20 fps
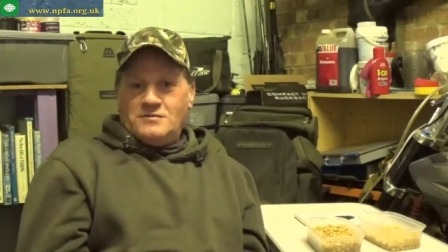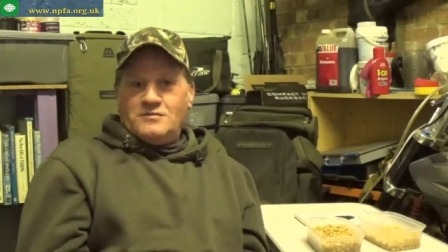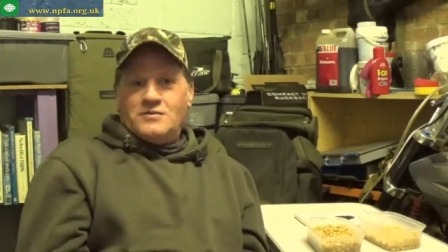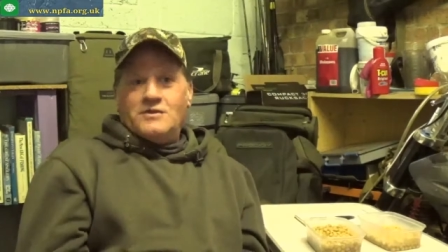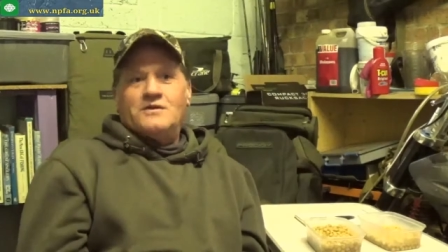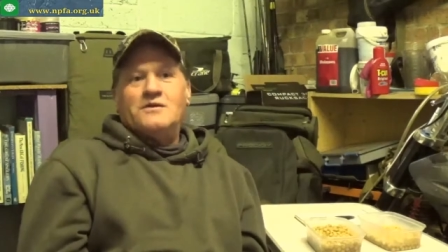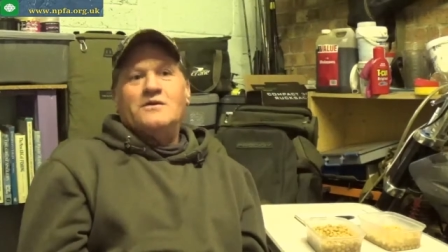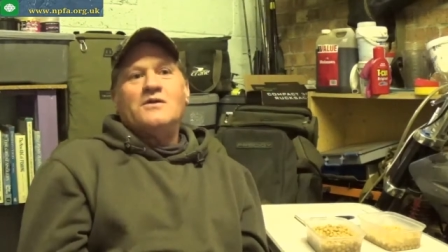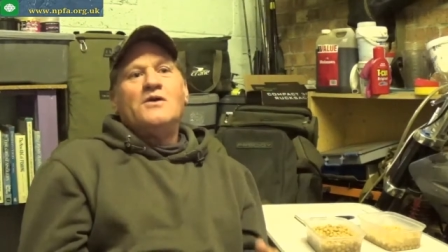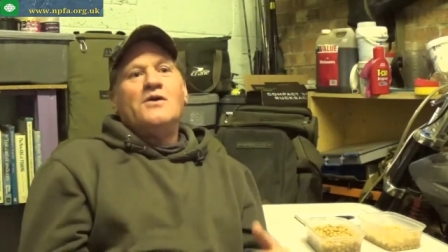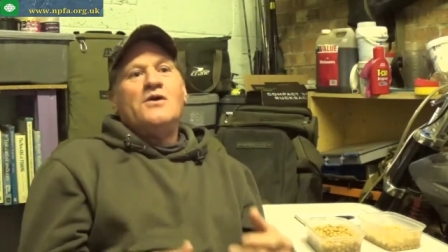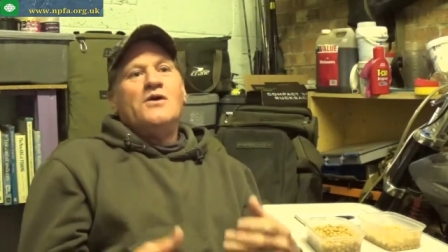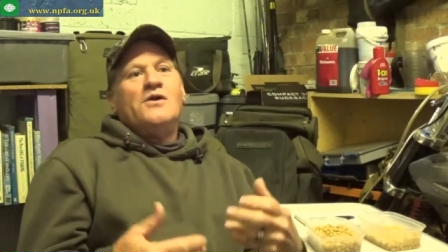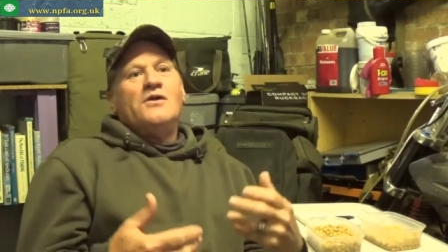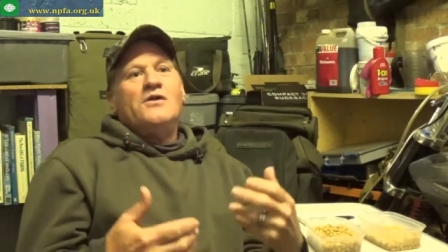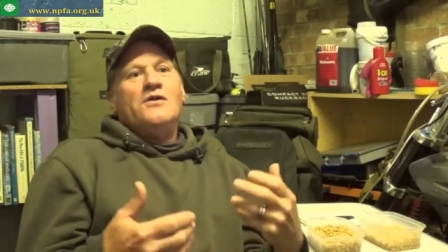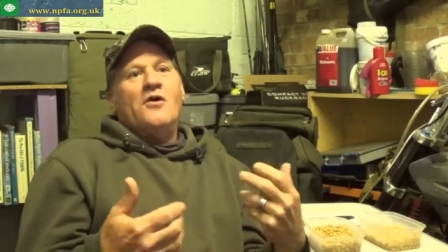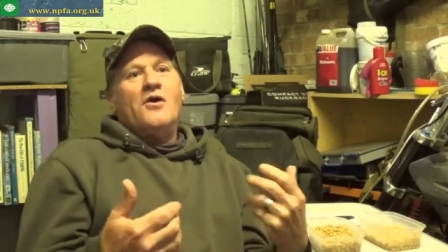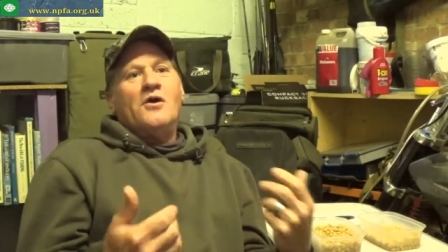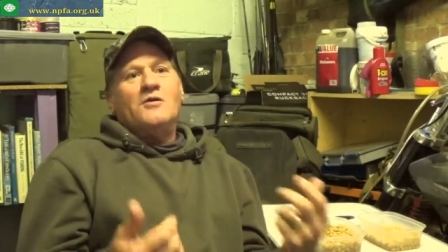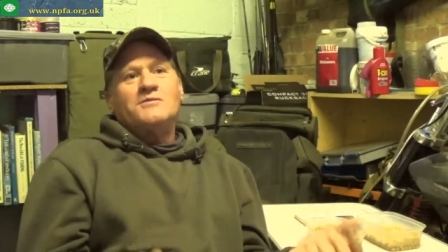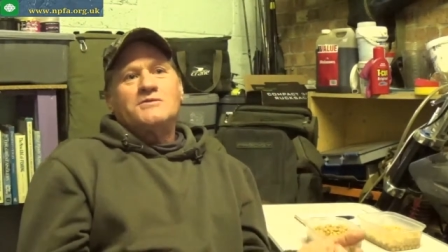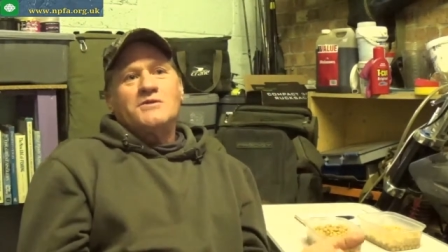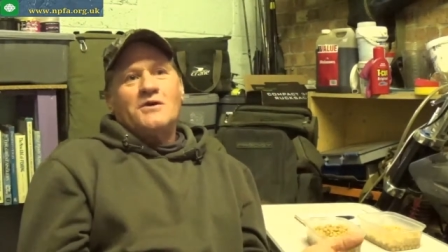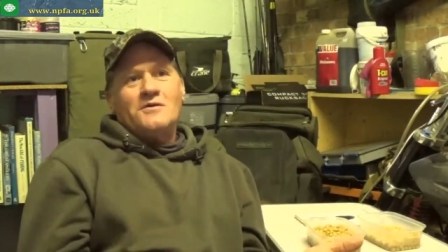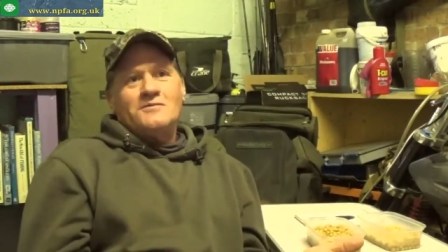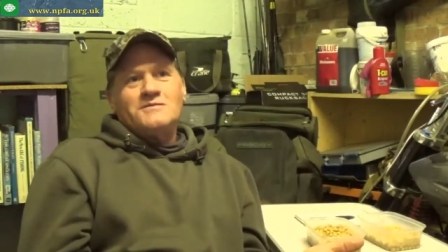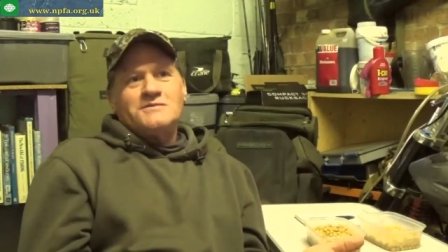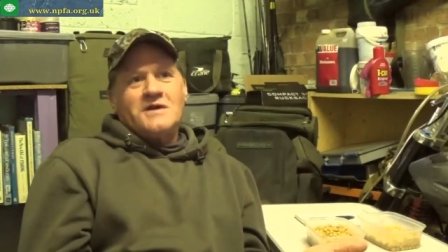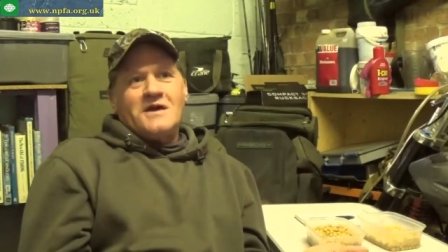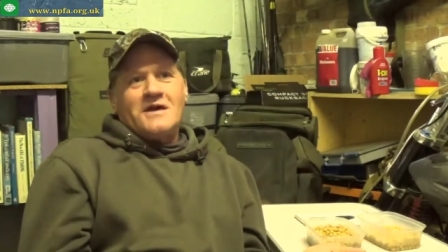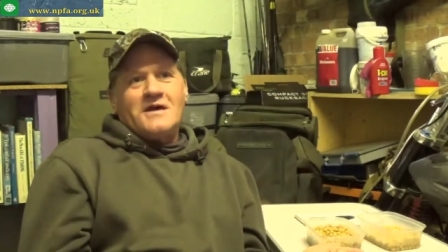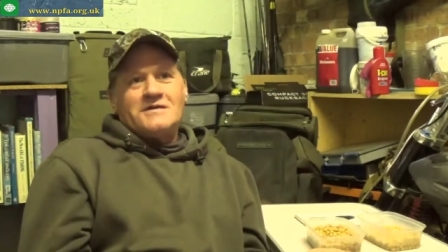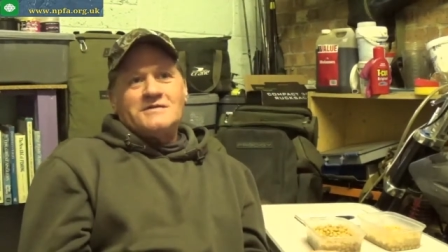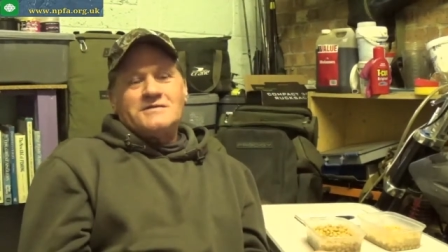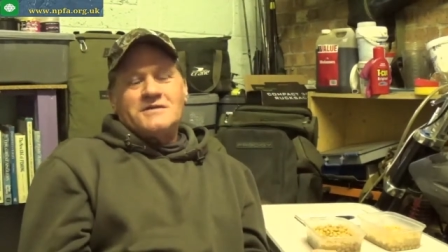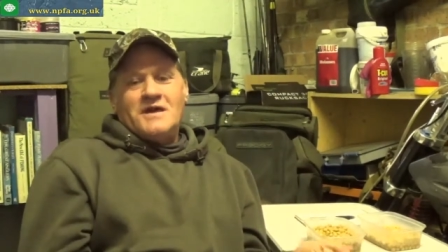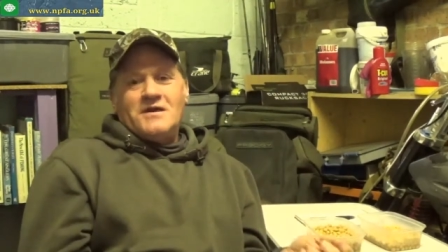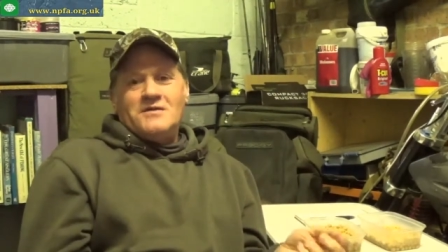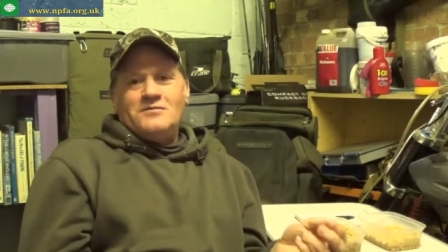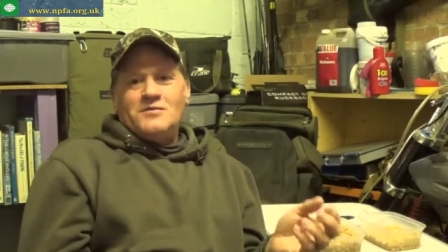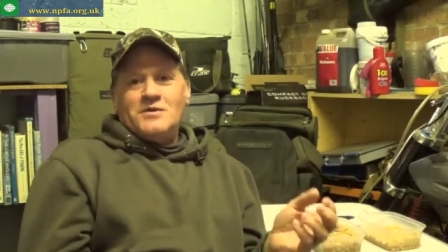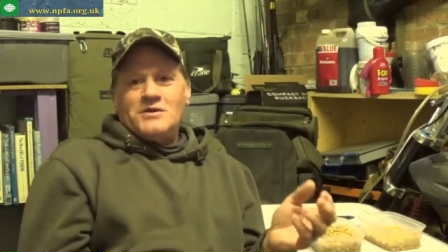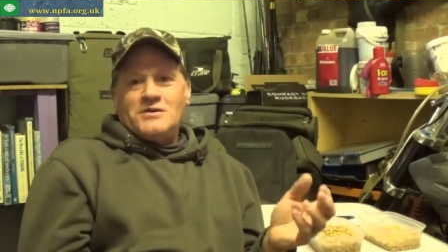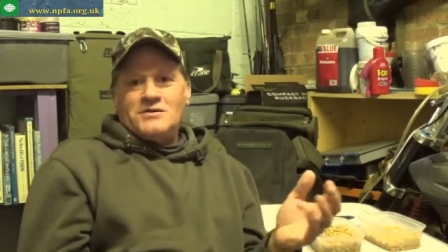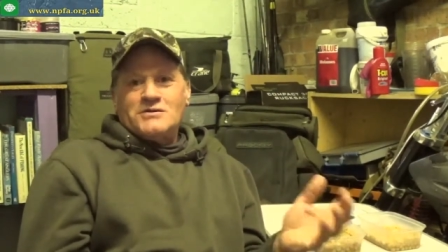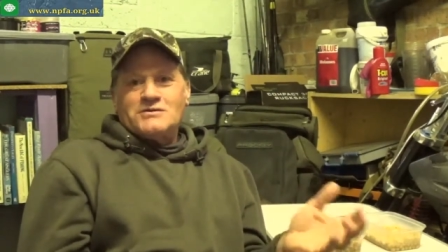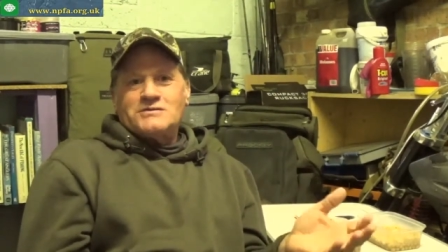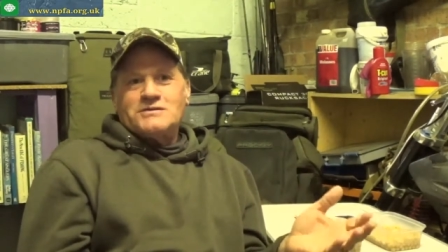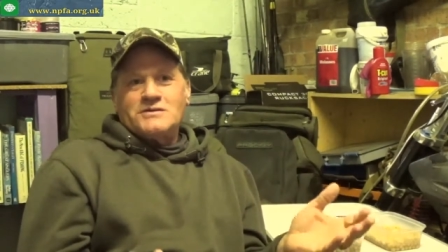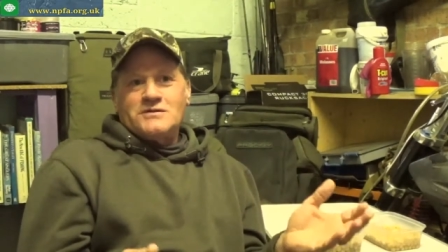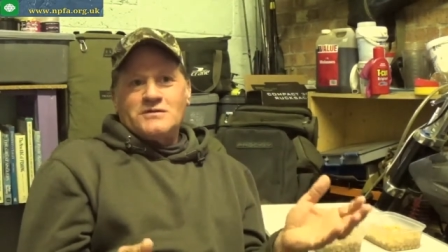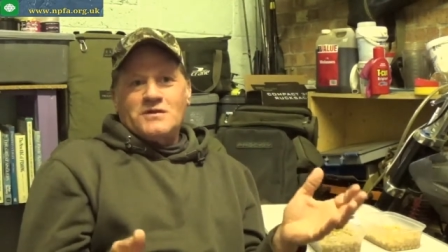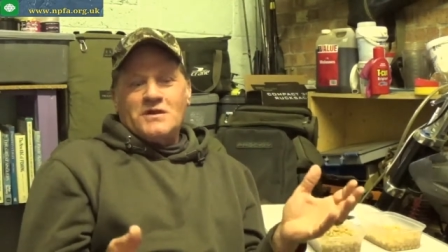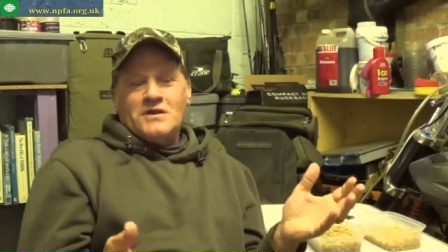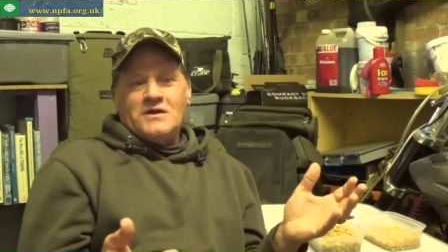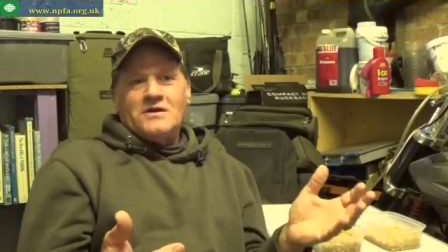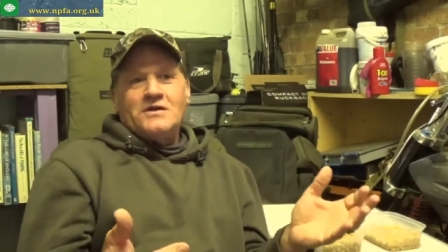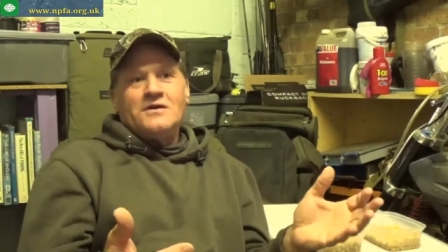But 9 times out of 10, because of the